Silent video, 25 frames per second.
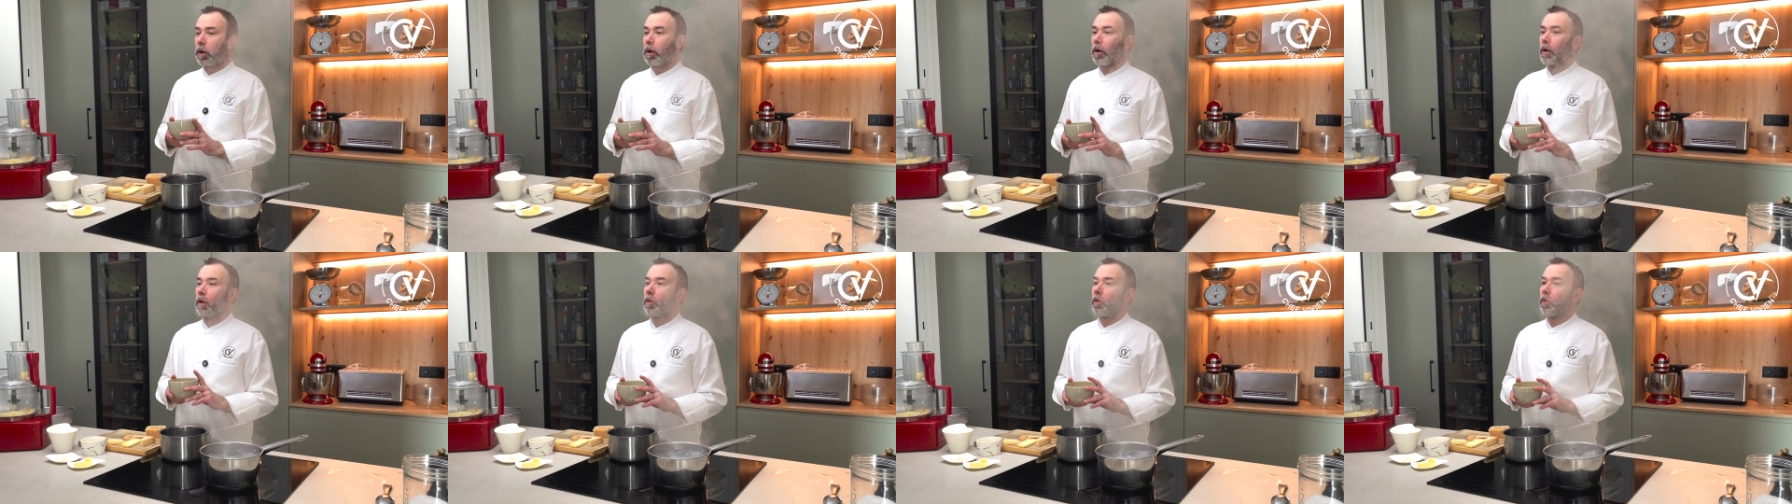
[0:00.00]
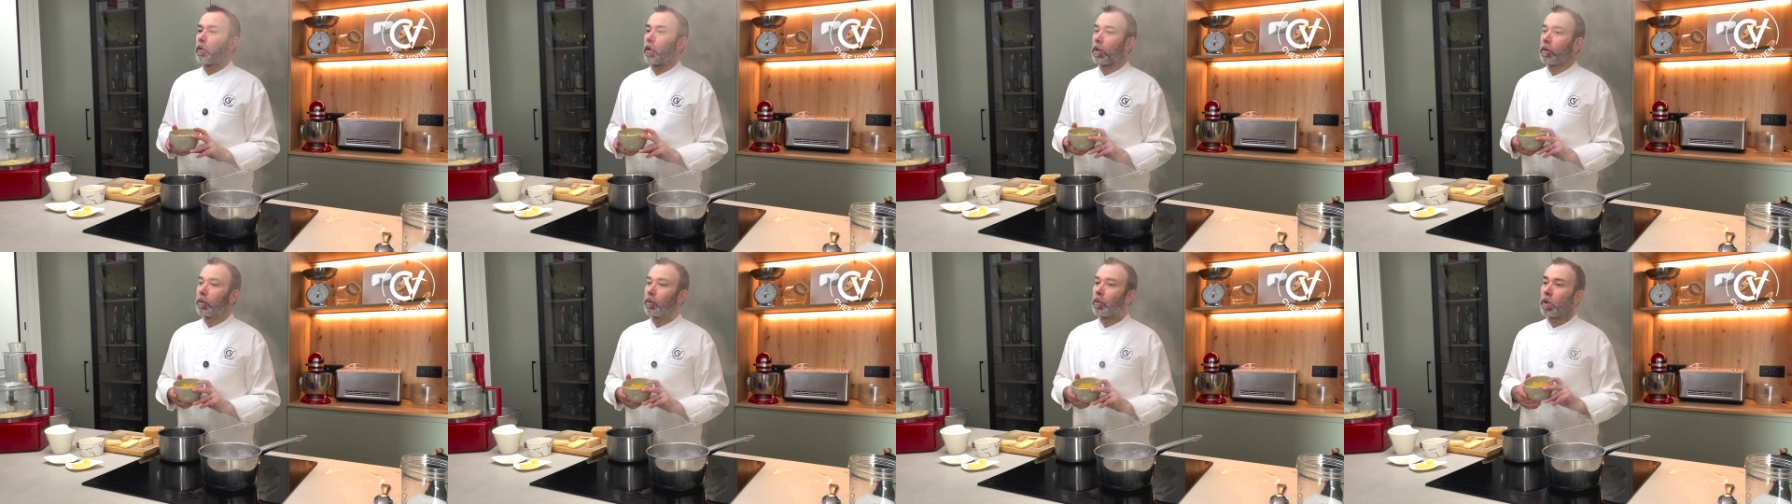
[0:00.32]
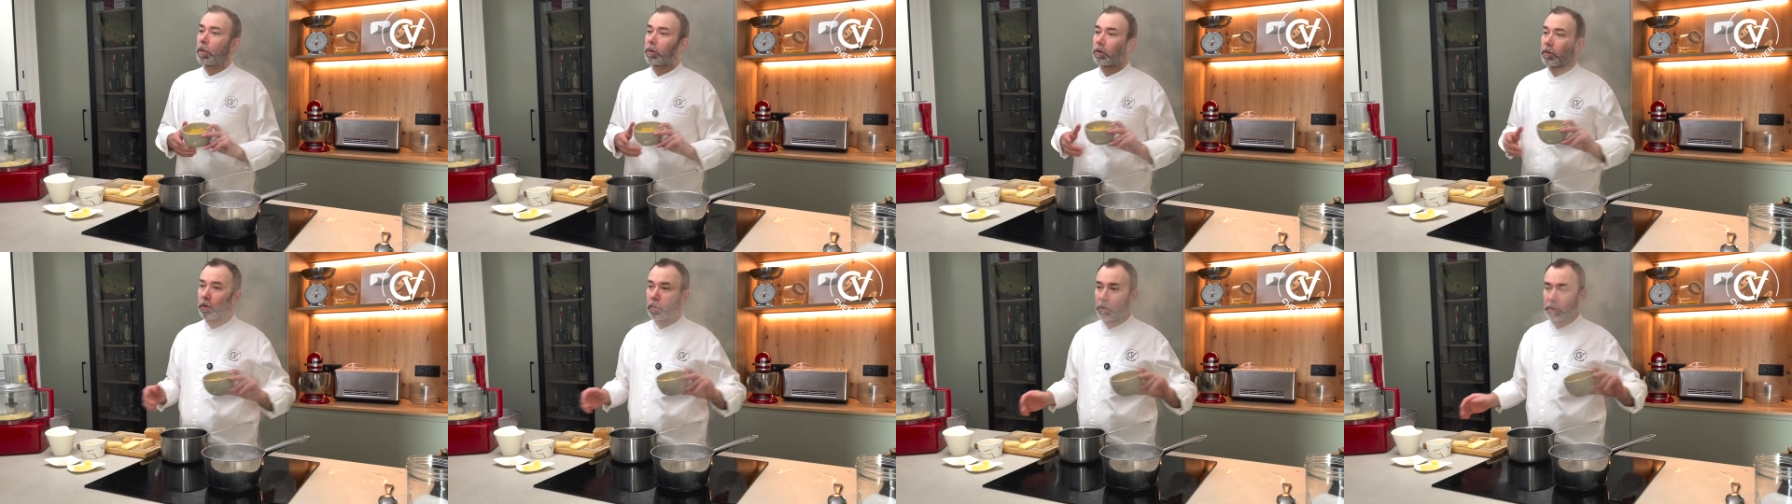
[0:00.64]
When
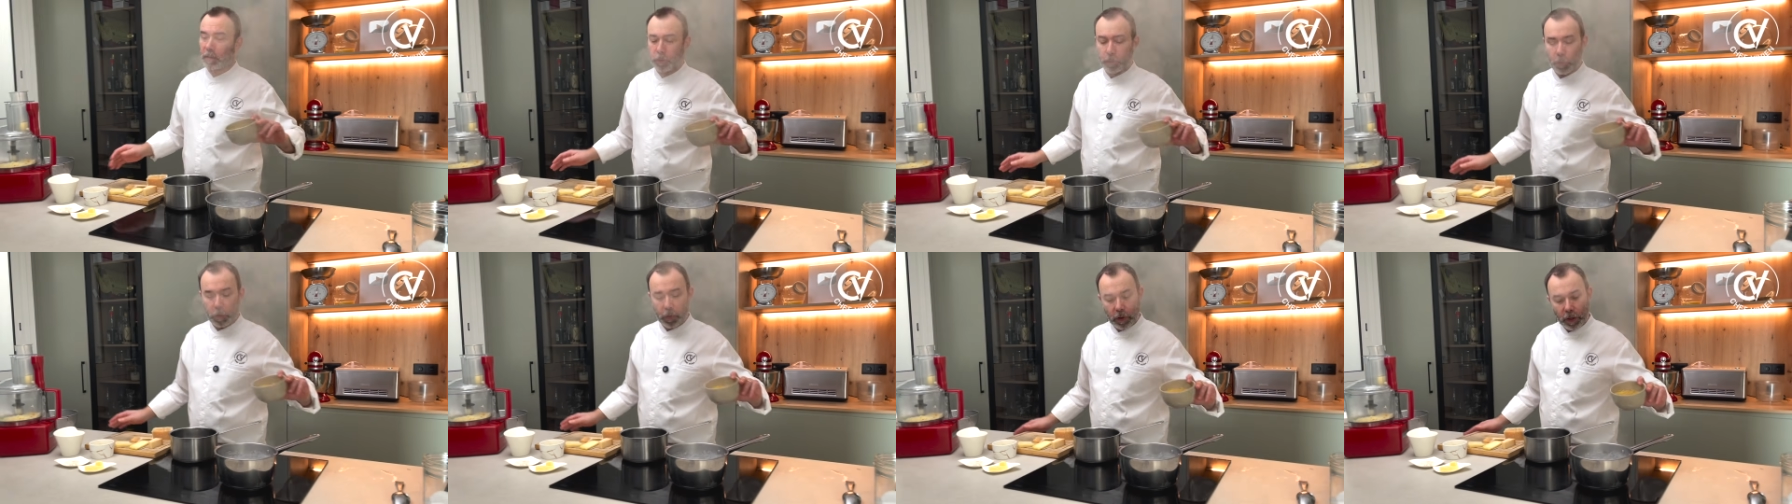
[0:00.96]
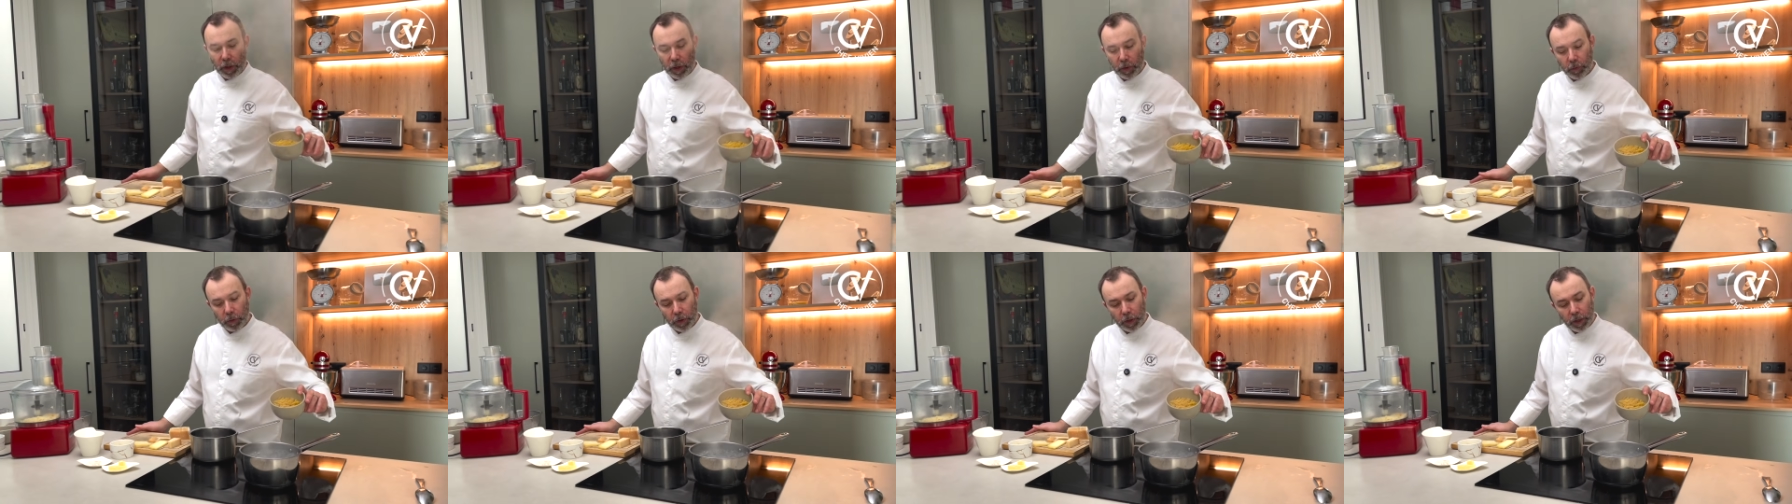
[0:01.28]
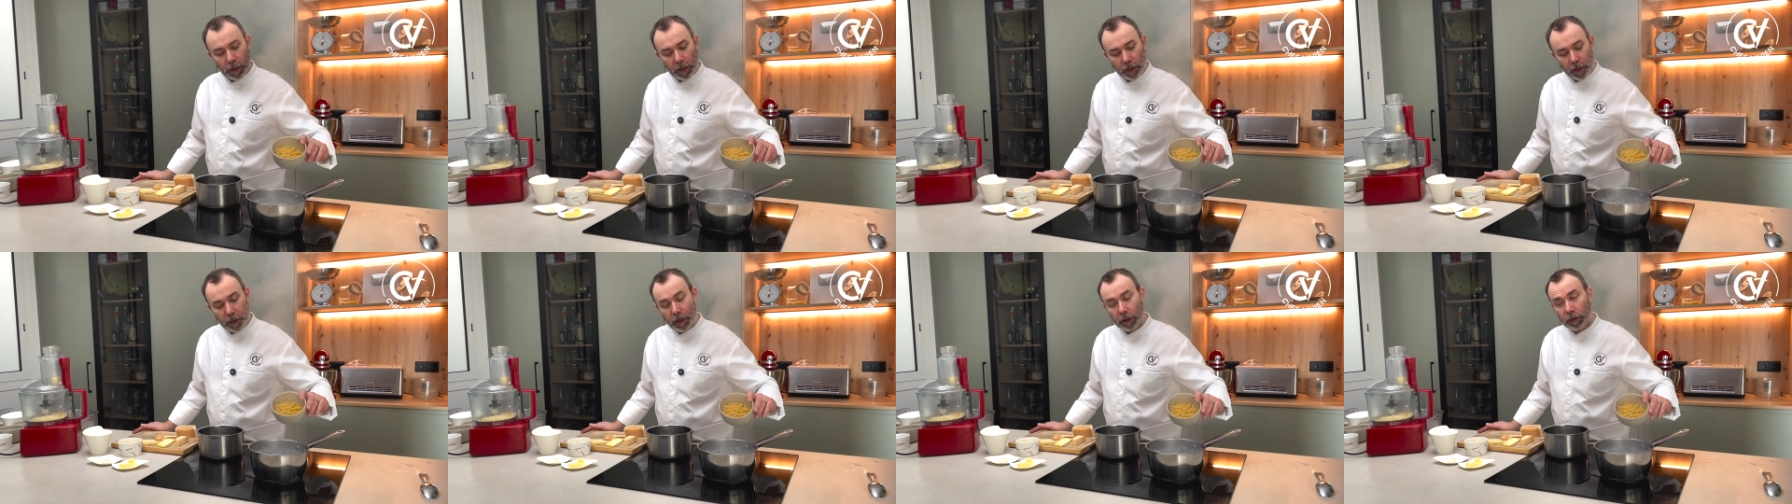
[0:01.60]
water is boiling we
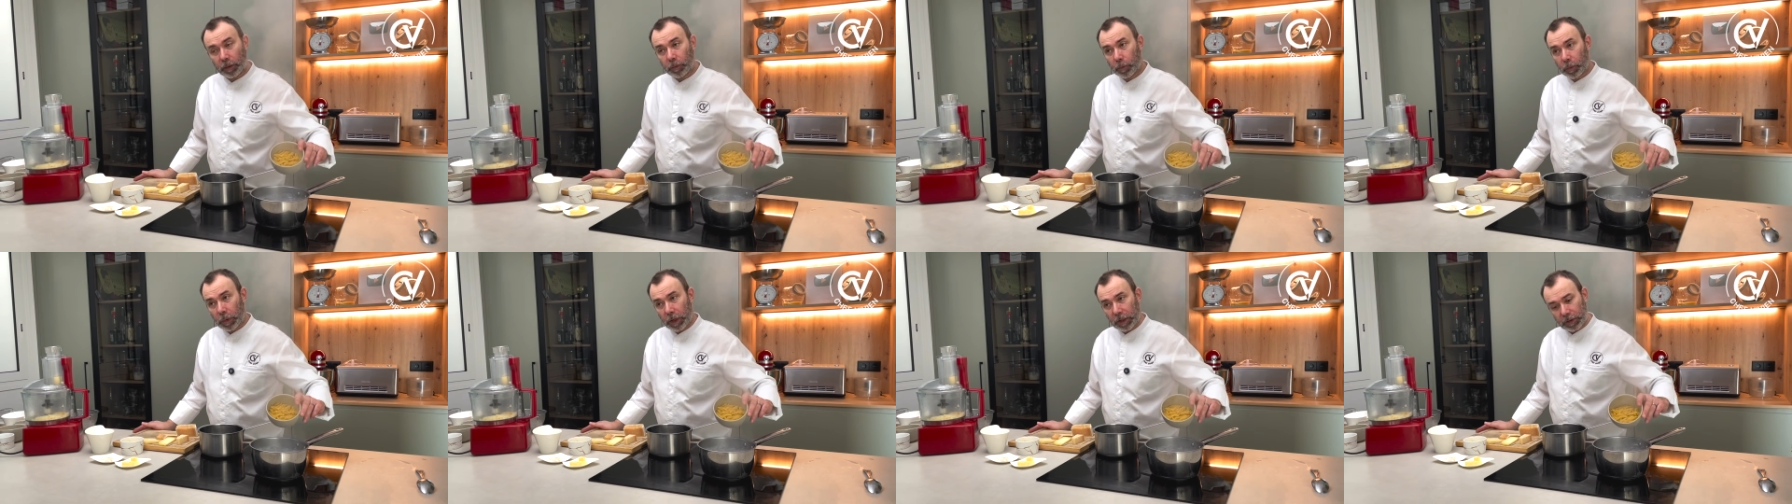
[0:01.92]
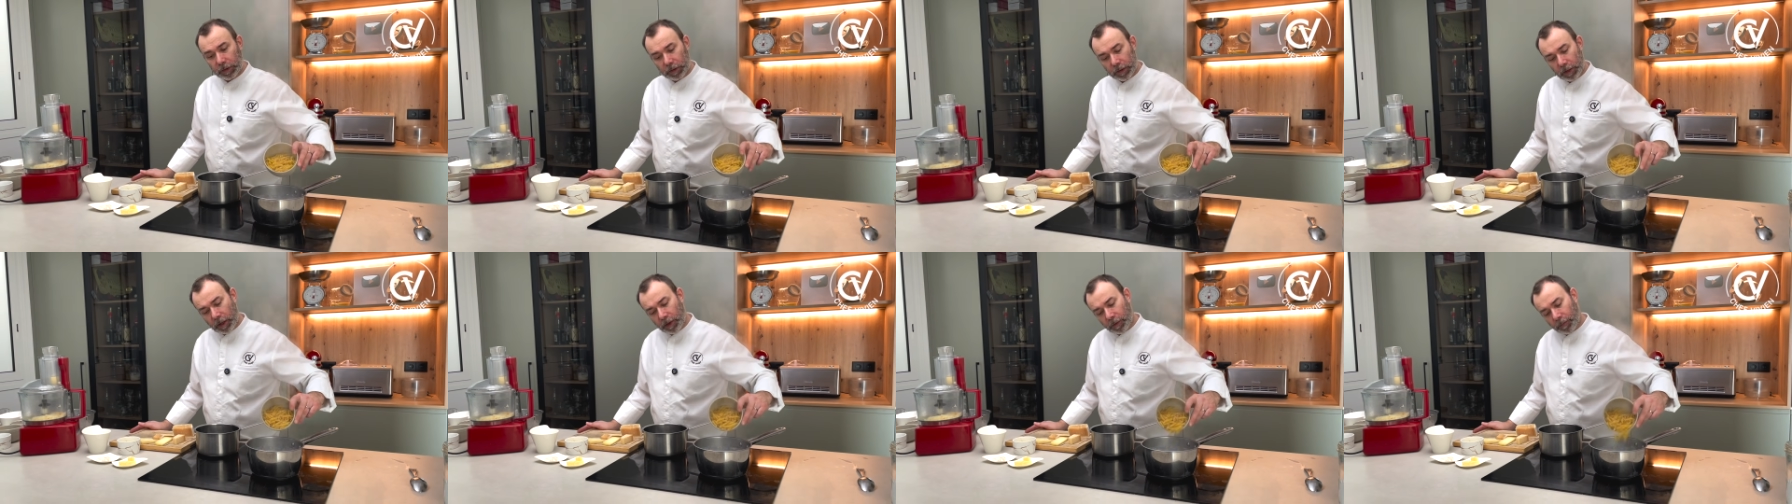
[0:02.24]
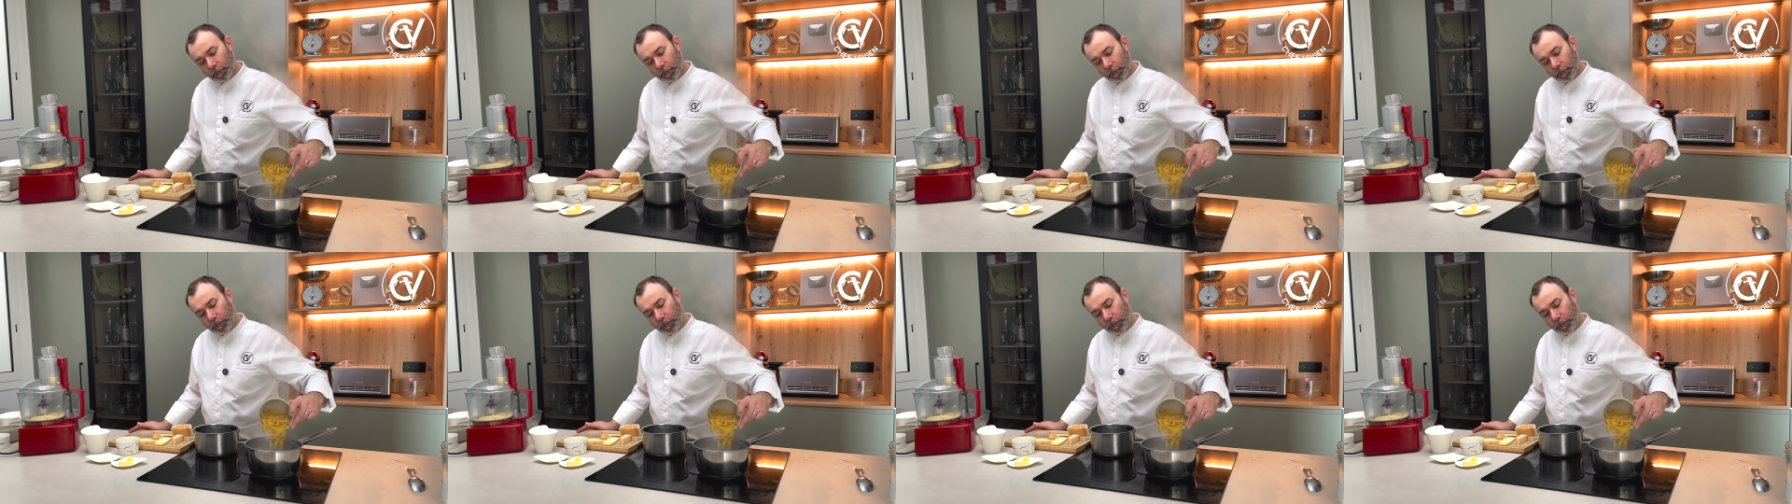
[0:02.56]
can add pasta,